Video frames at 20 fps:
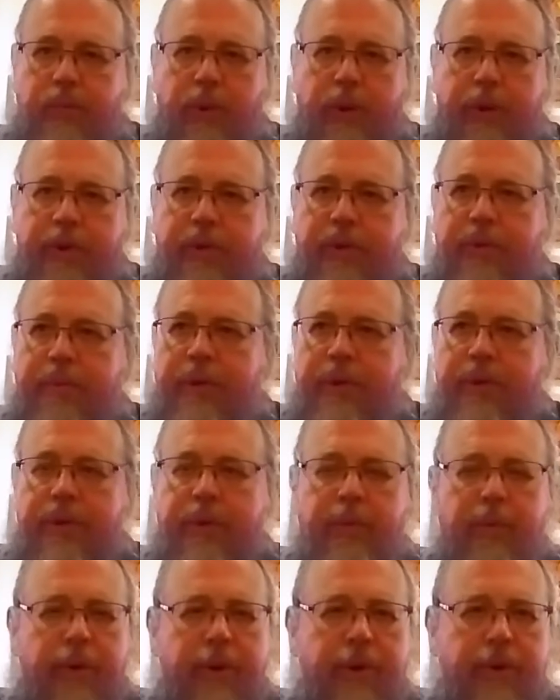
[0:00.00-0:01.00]
way too
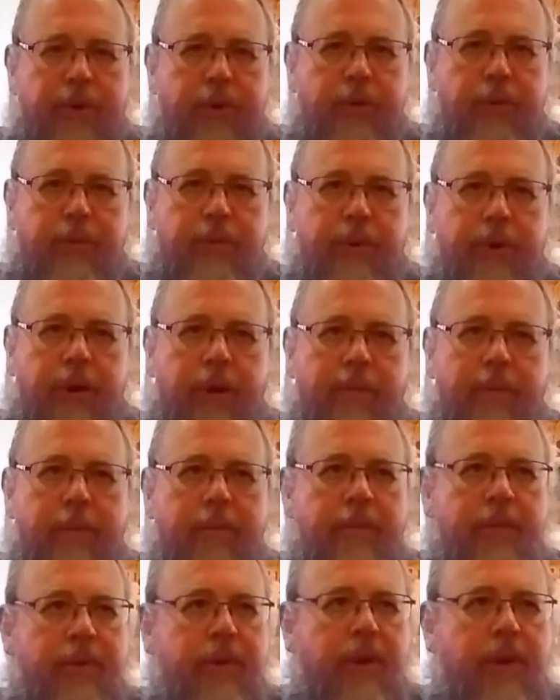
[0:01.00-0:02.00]
busy with its own
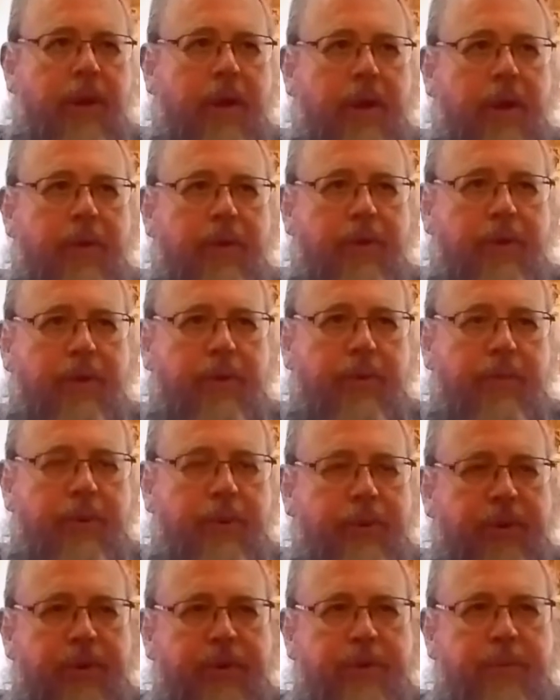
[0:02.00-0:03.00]
problems to
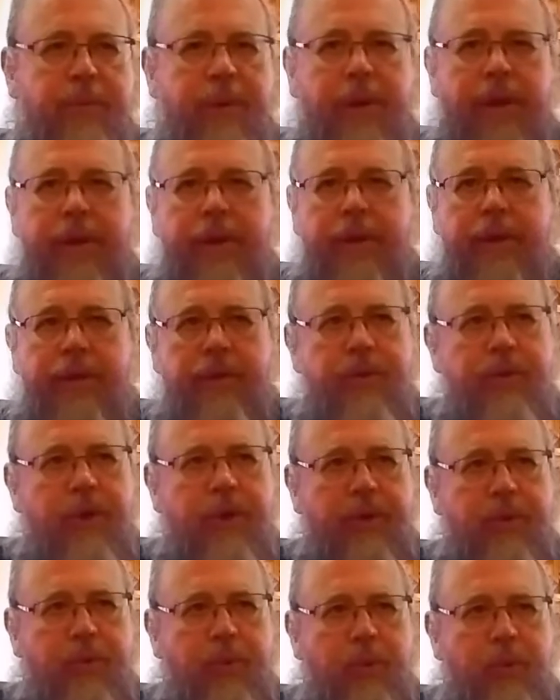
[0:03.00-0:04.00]
participate in
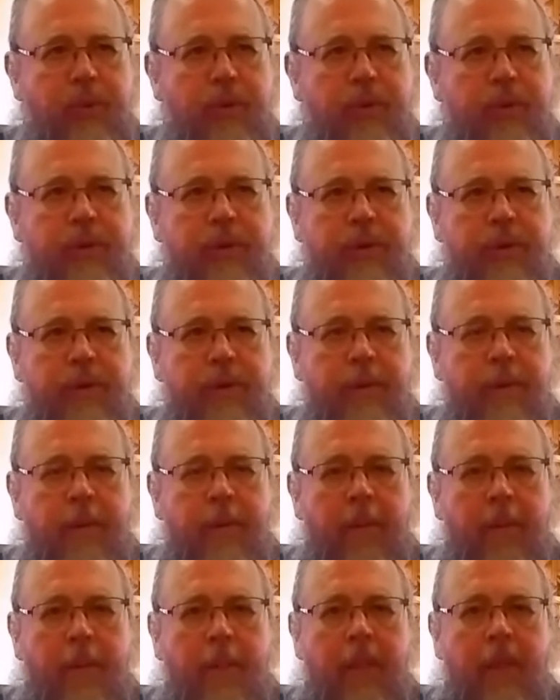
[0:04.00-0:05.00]
such wars.
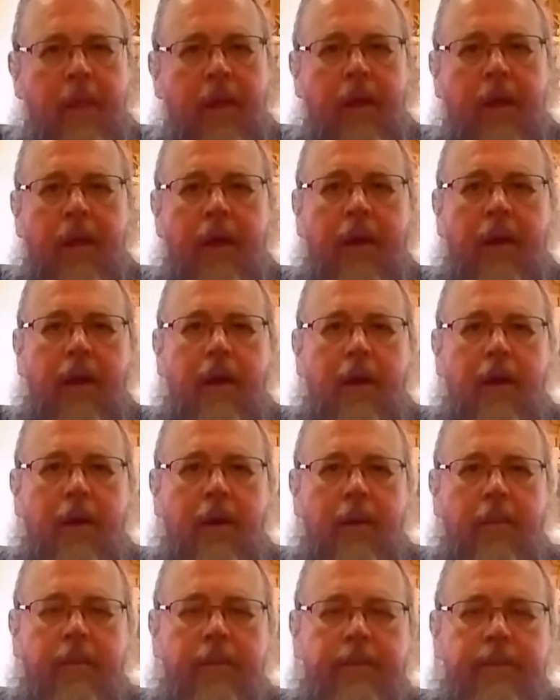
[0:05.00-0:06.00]

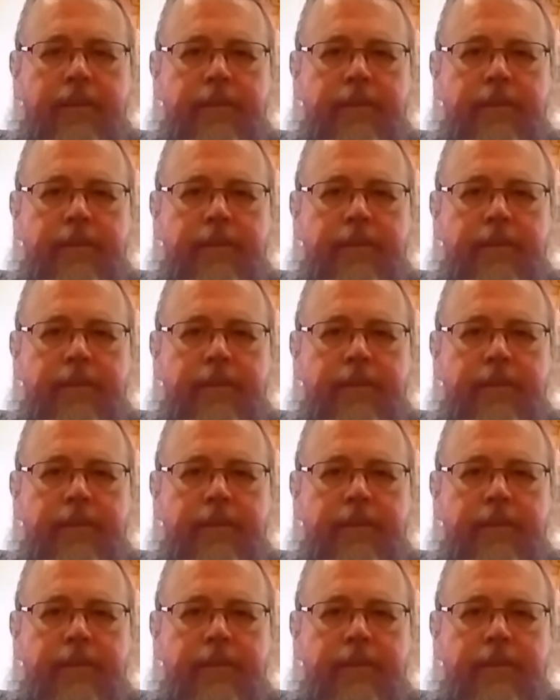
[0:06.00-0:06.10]
Um,